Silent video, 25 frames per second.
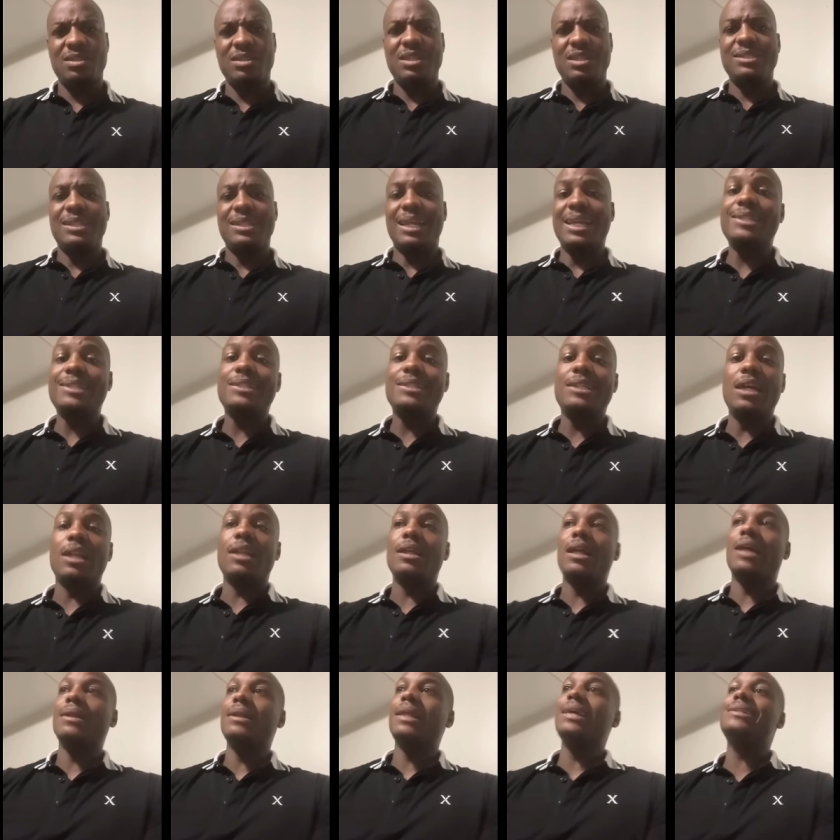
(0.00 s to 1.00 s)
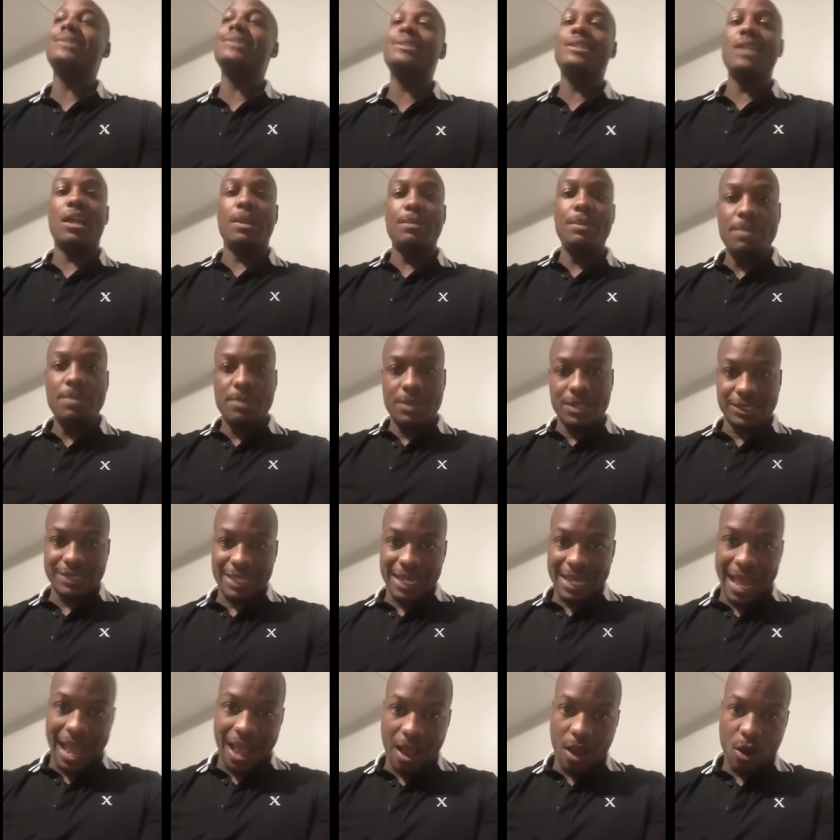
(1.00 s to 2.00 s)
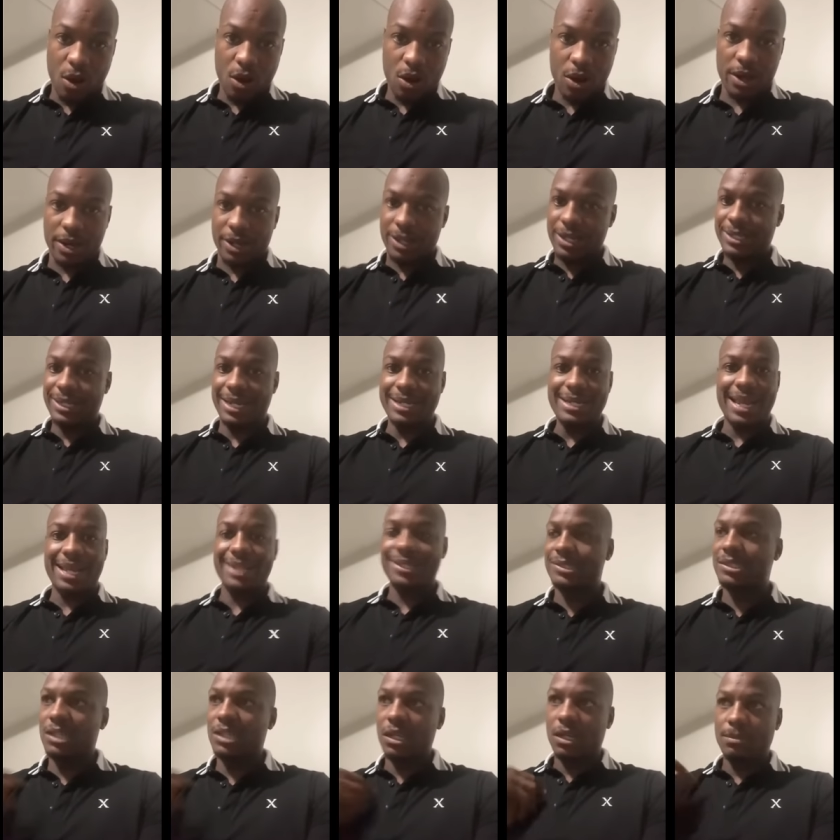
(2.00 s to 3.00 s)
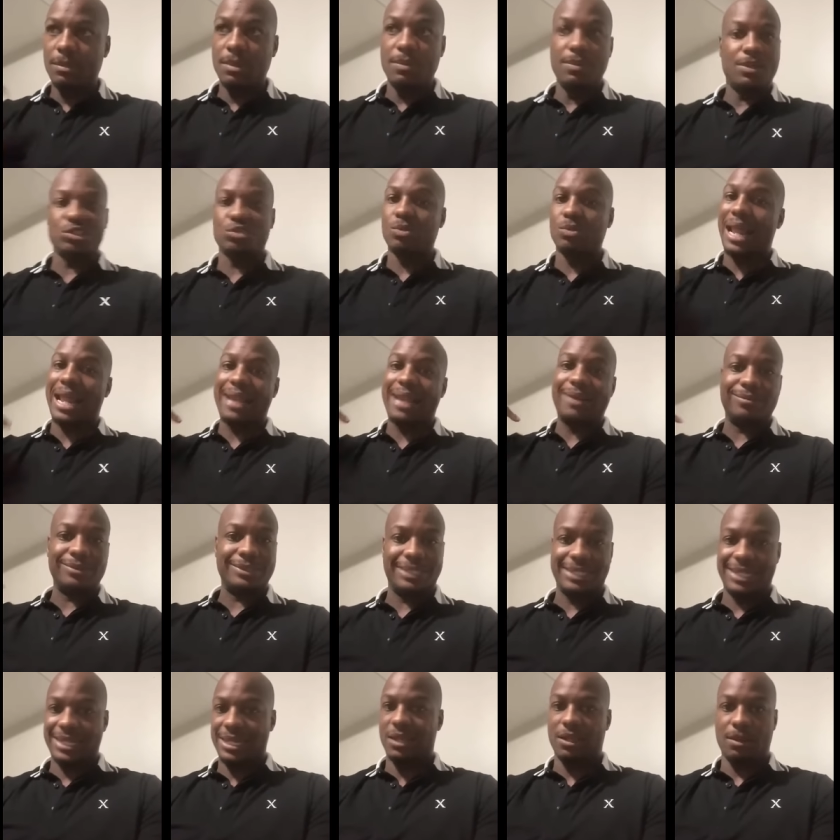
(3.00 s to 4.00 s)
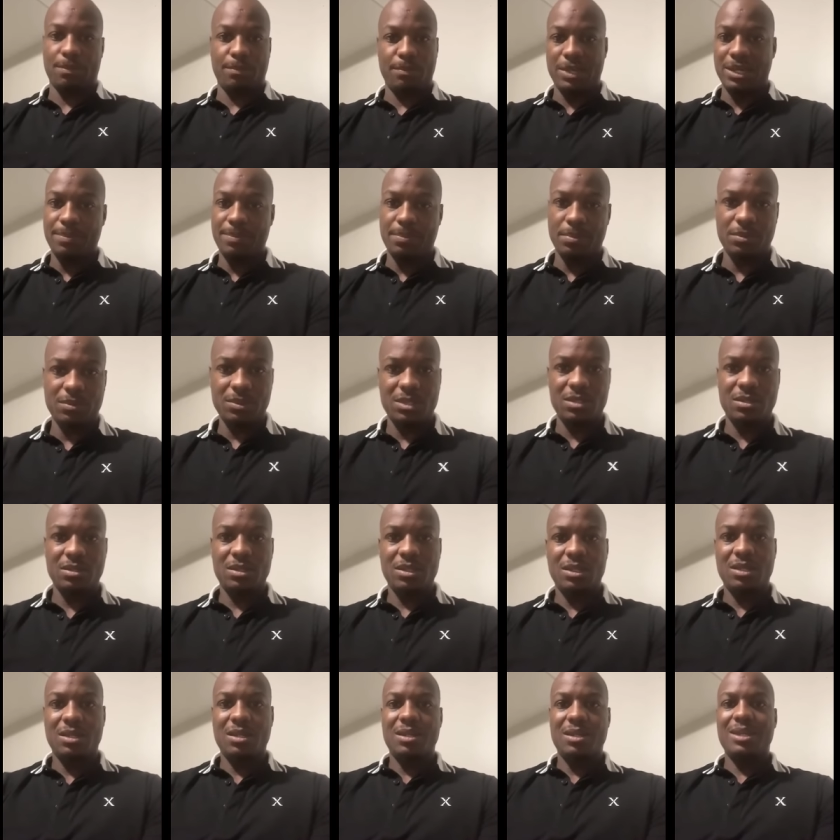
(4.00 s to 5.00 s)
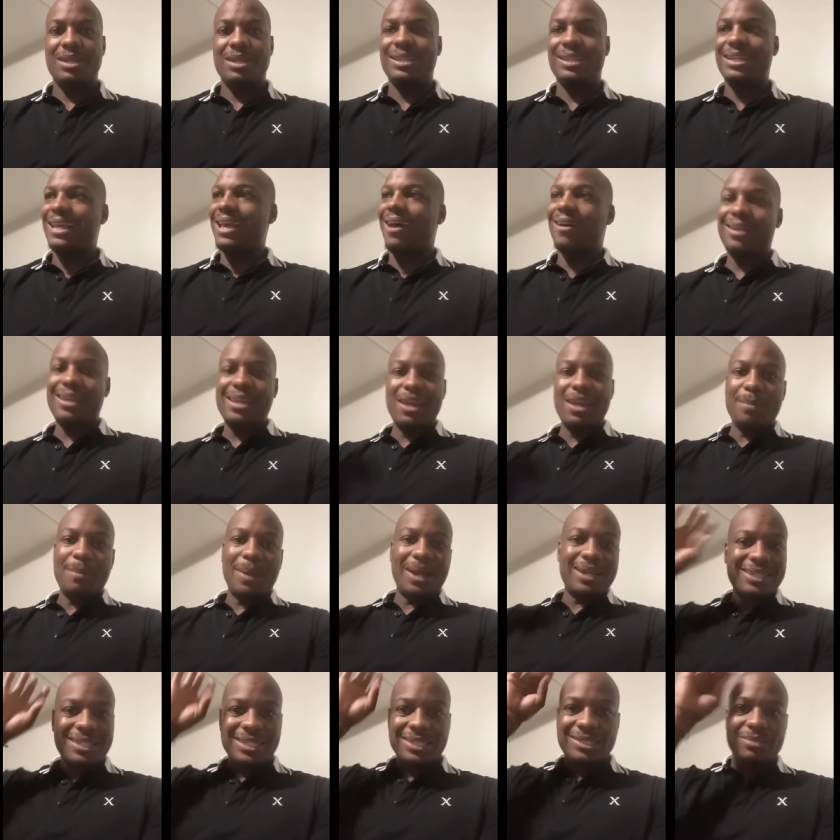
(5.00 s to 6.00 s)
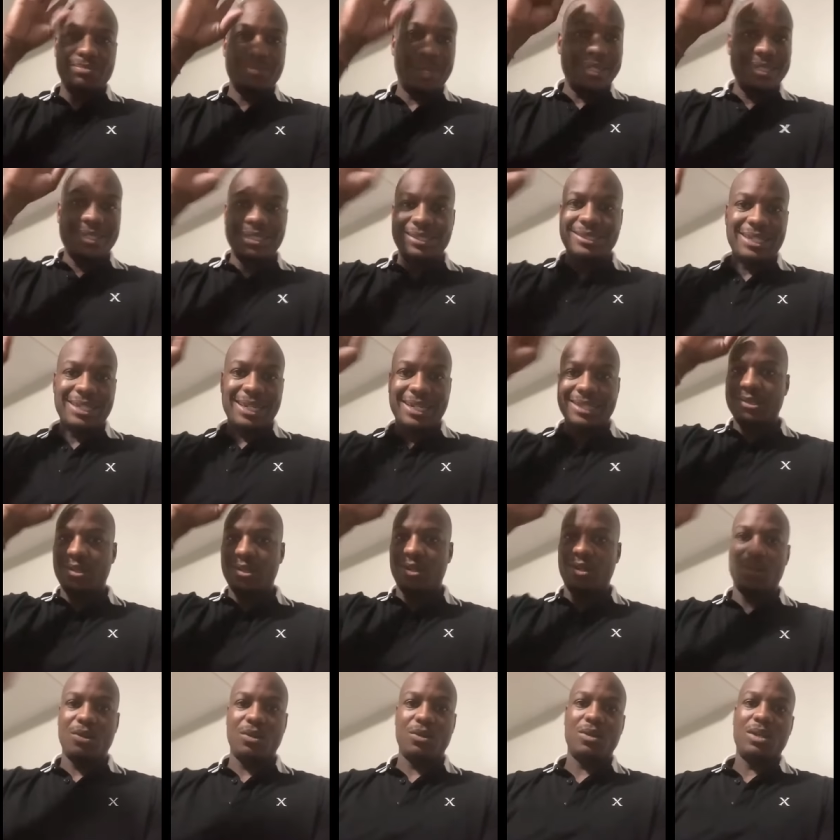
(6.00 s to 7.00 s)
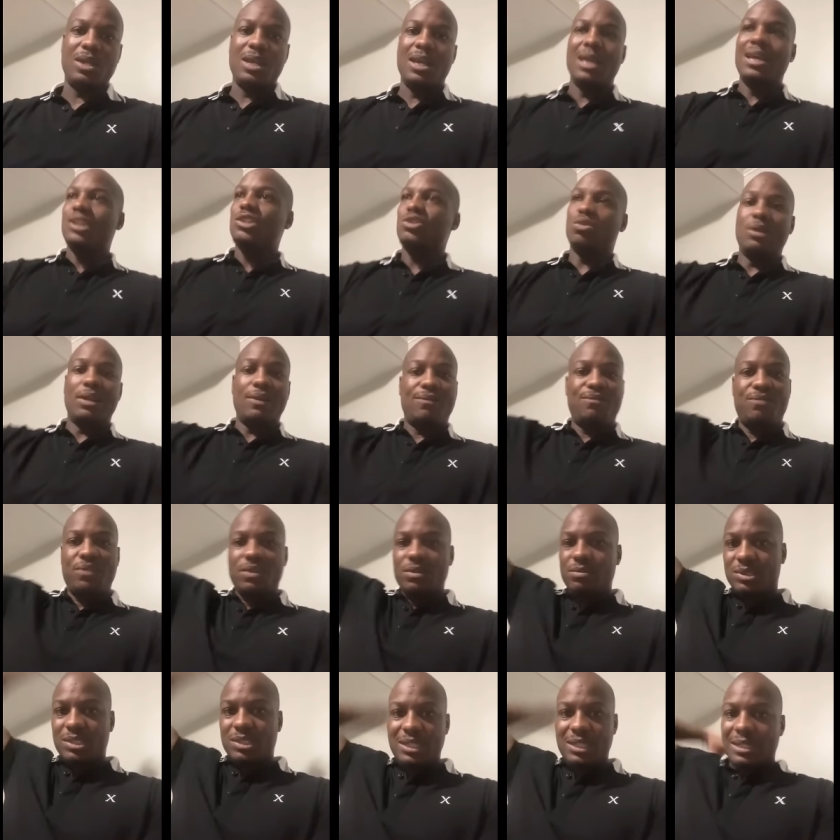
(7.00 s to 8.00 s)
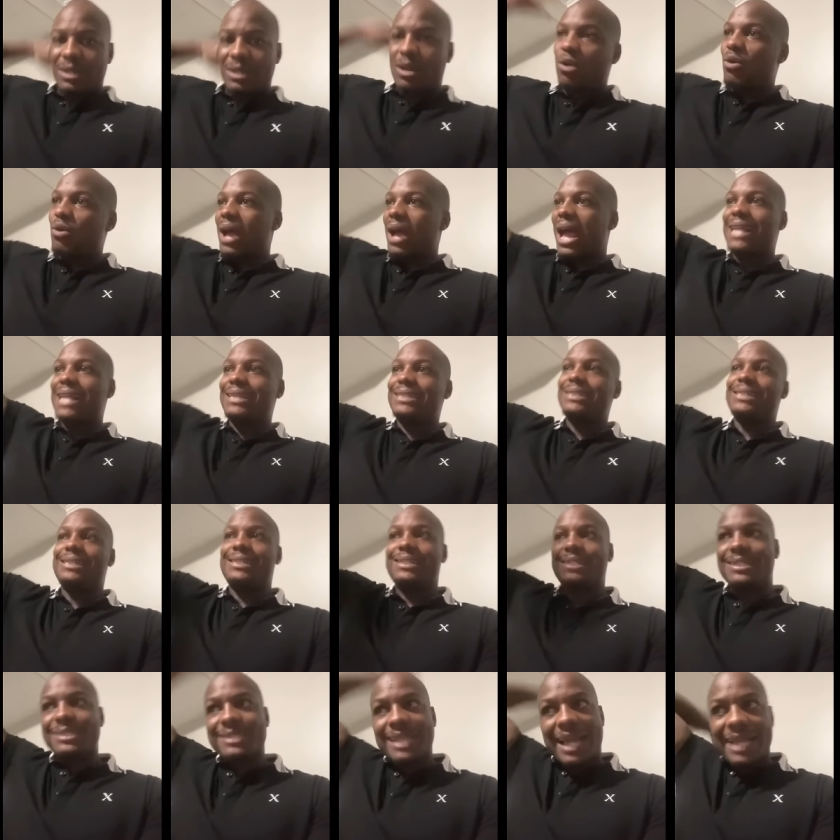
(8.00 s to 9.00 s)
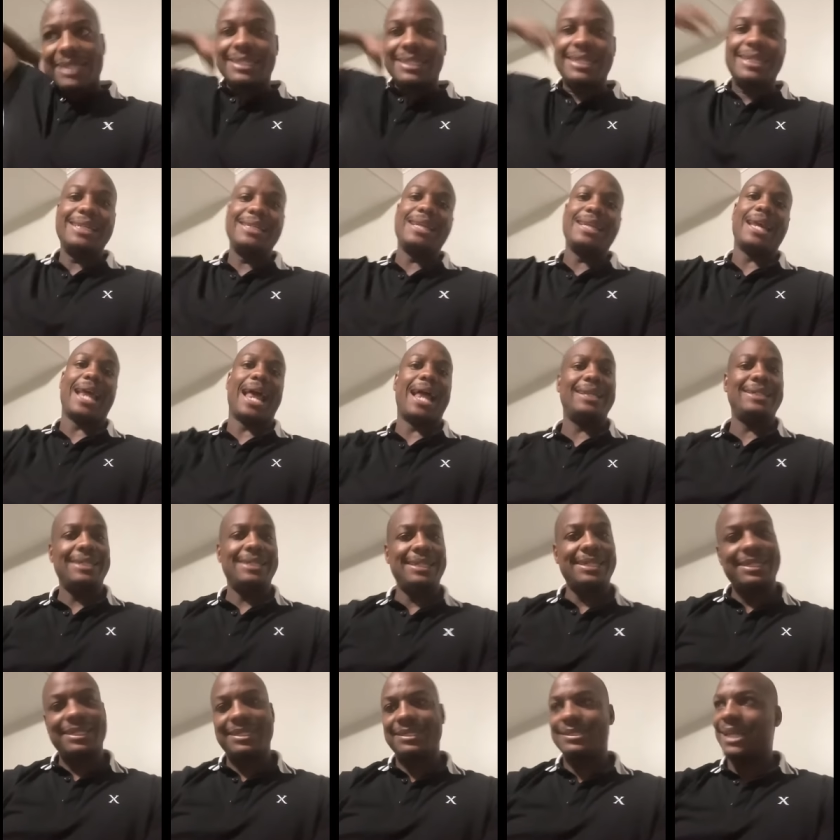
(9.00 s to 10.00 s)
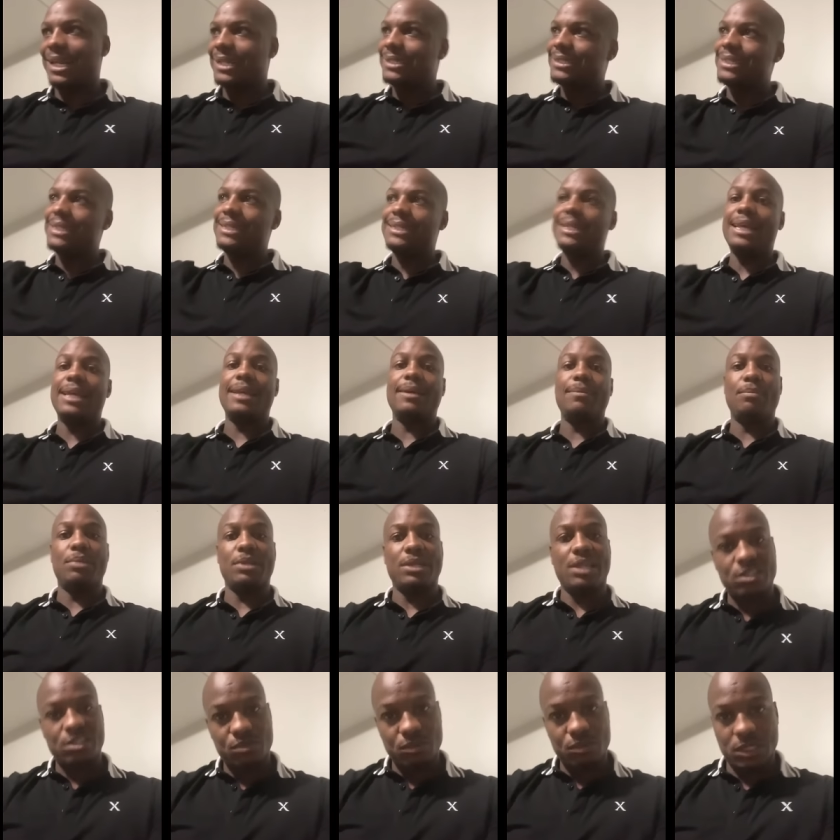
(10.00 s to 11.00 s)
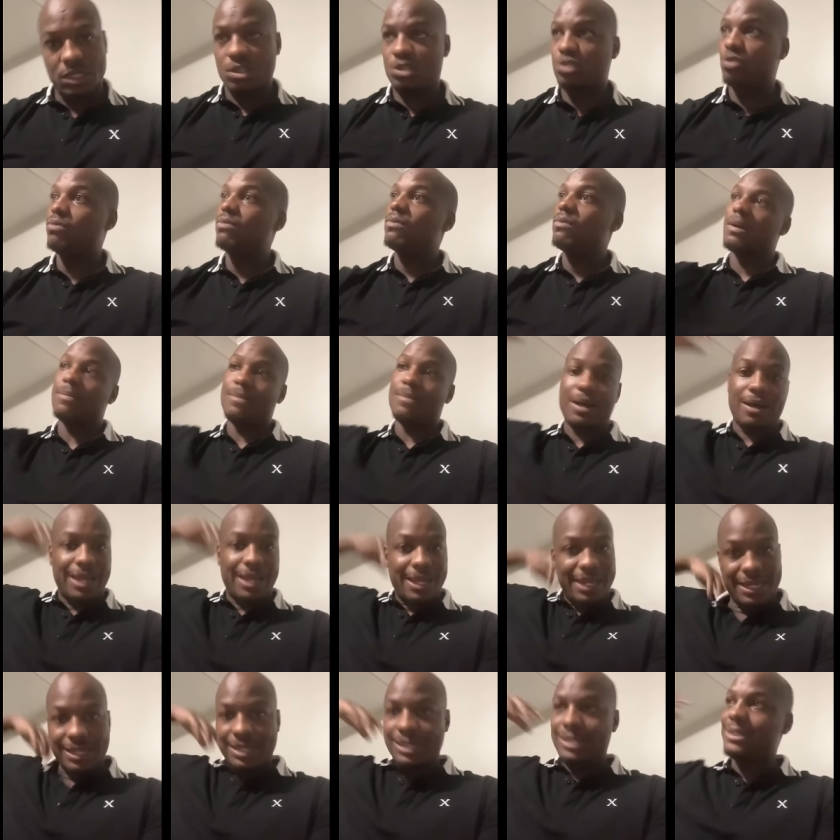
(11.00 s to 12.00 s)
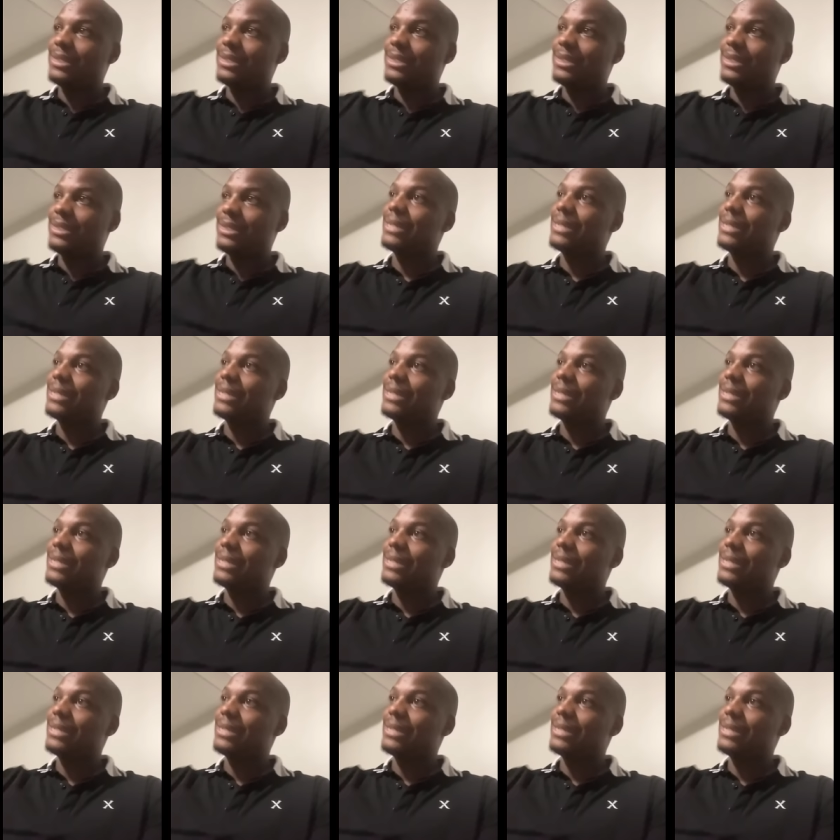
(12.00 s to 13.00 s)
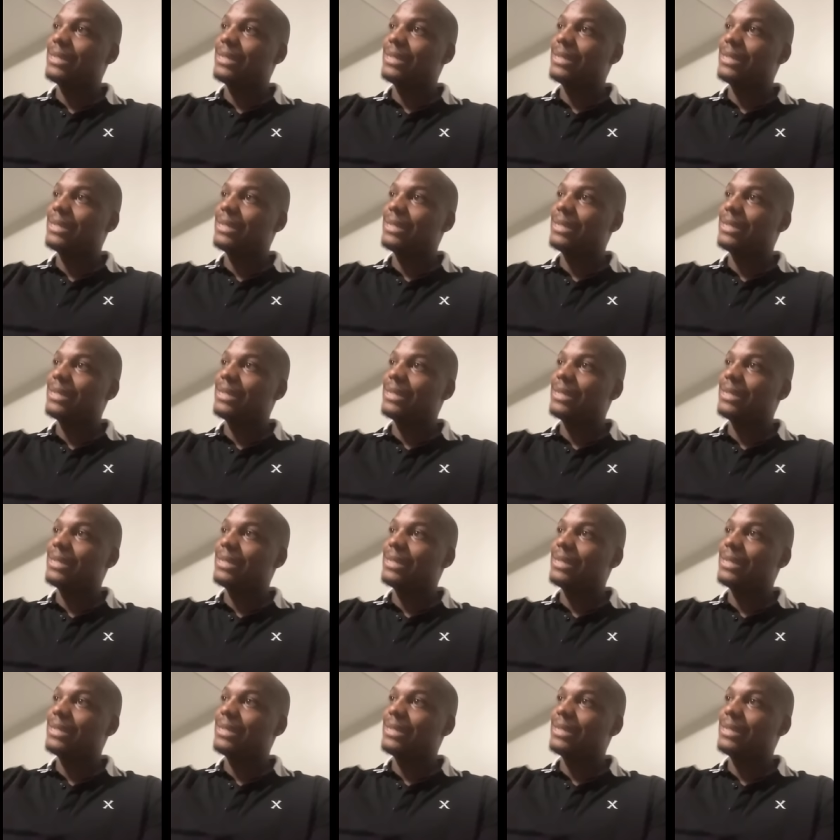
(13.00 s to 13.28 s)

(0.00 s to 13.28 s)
They scared of, they scared of me because I got hurt. They not scared of me because what I done did to people. Uh, everybody keeps my this and then third. 2015, oh, I did this, I did that, I did this, I did that. But guess what? Truth come out, I ain't nothing.